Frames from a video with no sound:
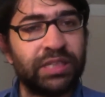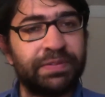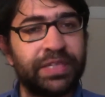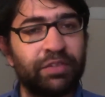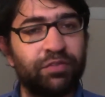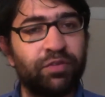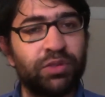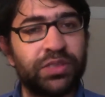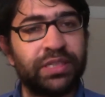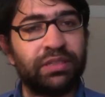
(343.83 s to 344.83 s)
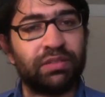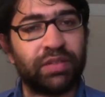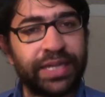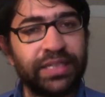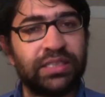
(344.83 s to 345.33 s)
with enforcing
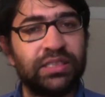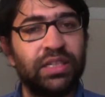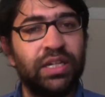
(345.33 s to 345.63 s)
rights